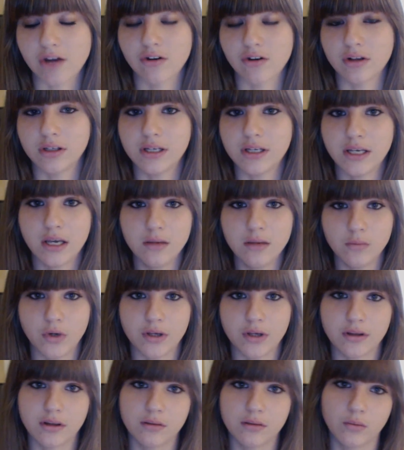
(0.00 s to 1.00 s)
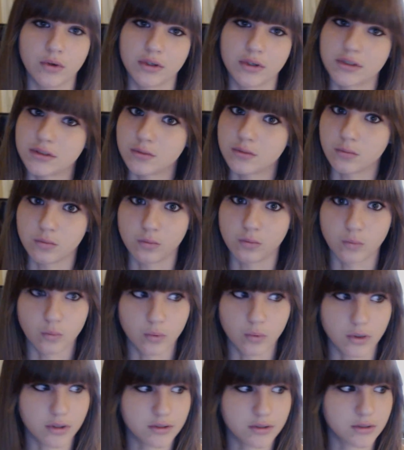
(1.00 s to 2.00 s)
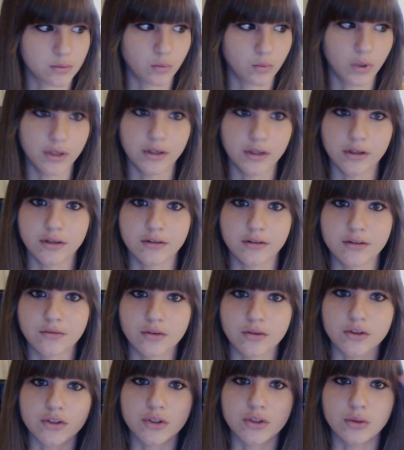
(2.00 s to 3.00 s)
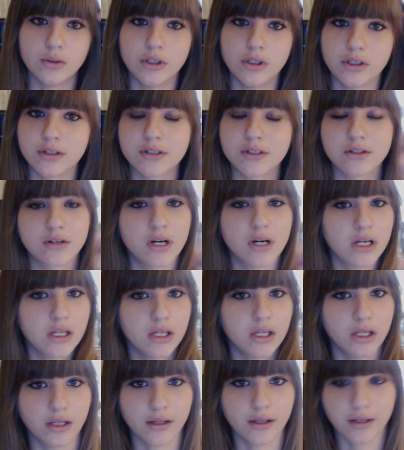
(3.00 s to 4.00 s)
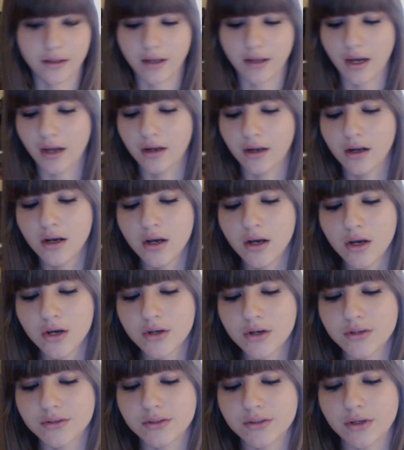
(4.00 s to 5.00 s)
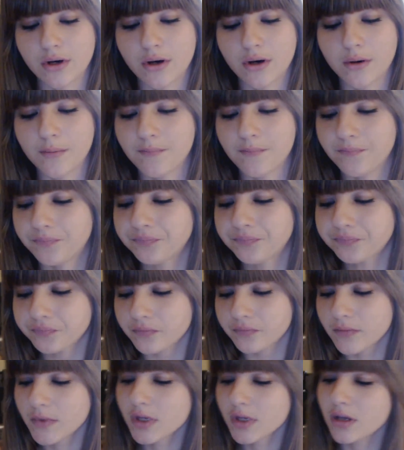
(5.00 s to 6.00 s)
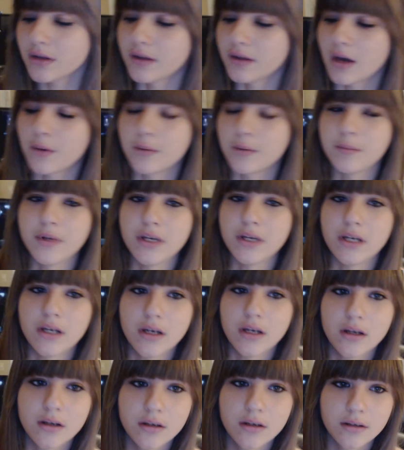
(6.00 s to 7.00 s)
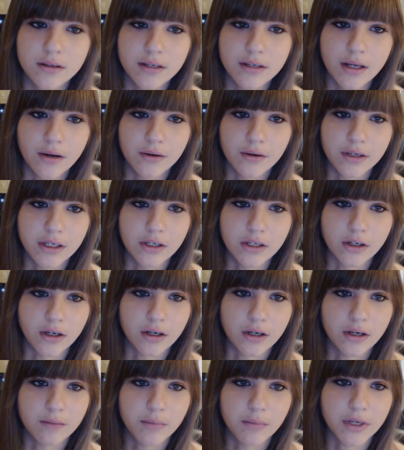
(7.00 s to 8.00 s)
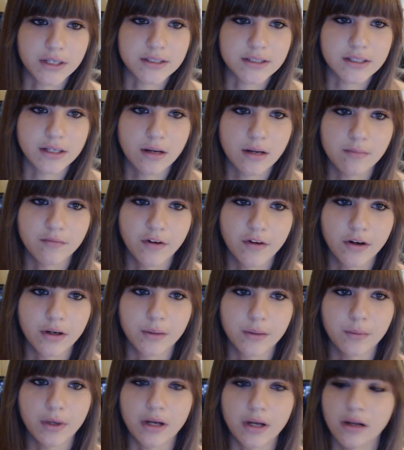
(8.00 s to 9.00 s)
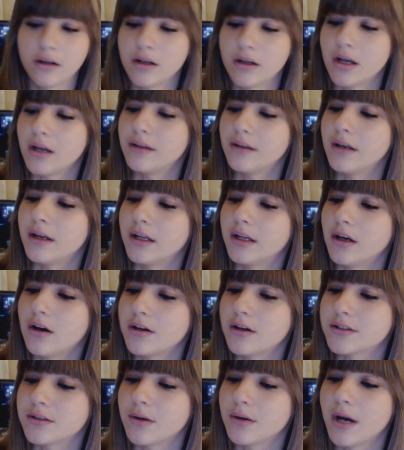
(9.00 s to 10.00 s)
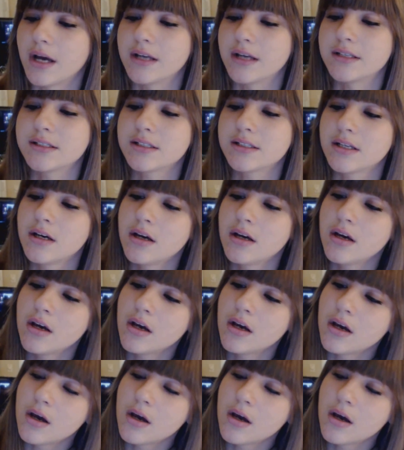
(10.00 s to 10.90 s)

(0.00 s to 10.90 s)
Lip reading: accurately game with. Works wonders for shooters or anything like that. So that would be down here. It picks it up very well, and then it also has